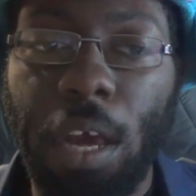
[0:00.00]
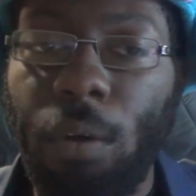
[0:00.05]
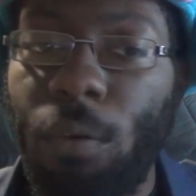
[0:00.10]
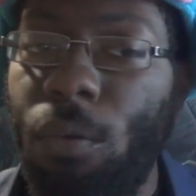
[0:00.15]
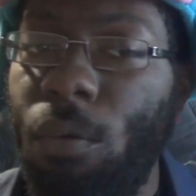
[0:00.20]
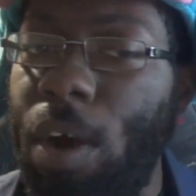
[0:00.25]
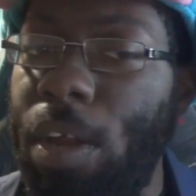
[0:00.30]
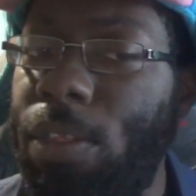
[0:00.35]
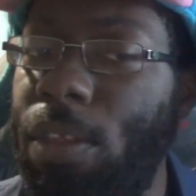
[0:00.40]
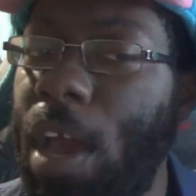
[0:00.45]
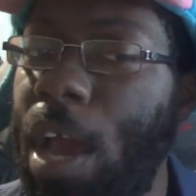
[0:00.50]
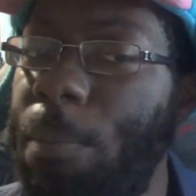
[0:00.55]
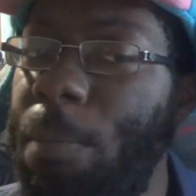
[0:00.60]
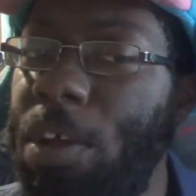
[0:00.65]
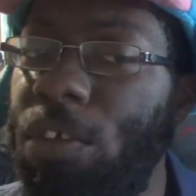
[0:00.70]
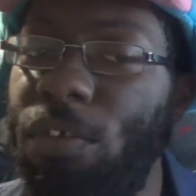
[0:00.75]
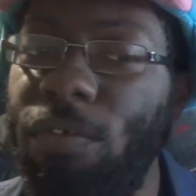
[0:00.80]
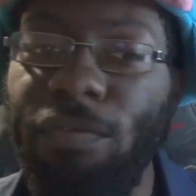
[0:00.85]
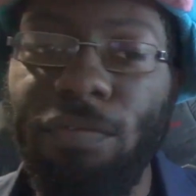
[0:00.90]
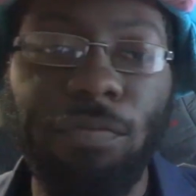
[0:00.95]
Wait, did I
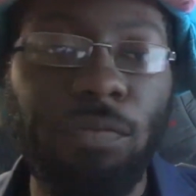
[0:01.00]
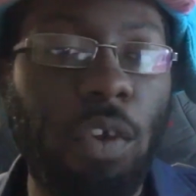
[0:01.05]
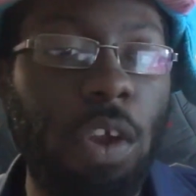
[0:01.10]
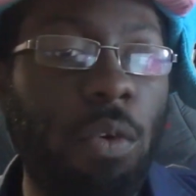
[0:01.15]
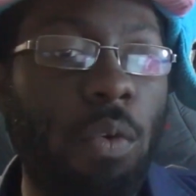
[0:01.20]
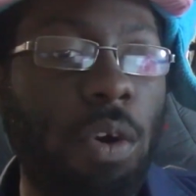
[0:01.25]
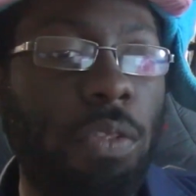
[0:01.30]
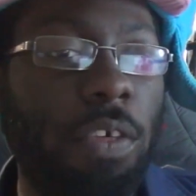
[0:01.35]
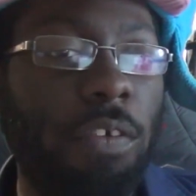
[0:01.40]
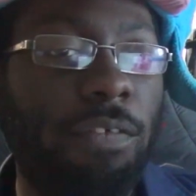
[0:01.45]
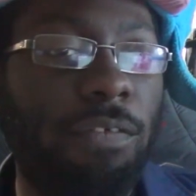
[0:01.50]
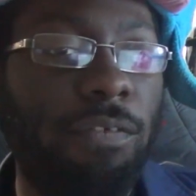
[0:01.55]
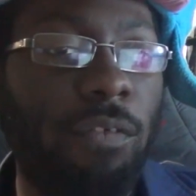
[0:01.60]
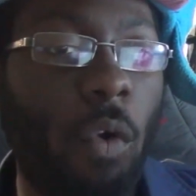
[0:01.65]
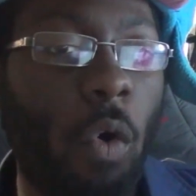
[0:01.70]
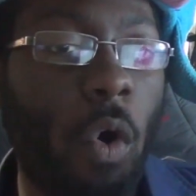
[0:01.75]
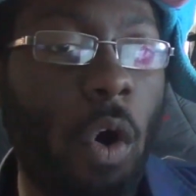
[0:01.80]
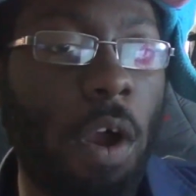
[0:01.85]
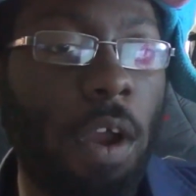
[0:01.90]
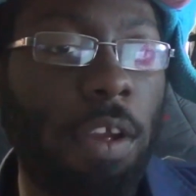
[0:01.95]
mention 3 or was it
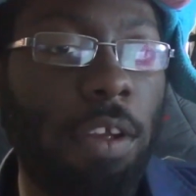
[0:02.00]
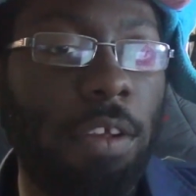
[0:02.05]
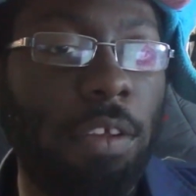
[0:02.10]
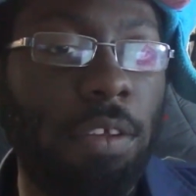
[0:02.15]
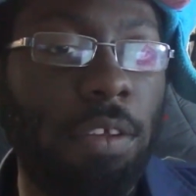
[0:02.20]
4?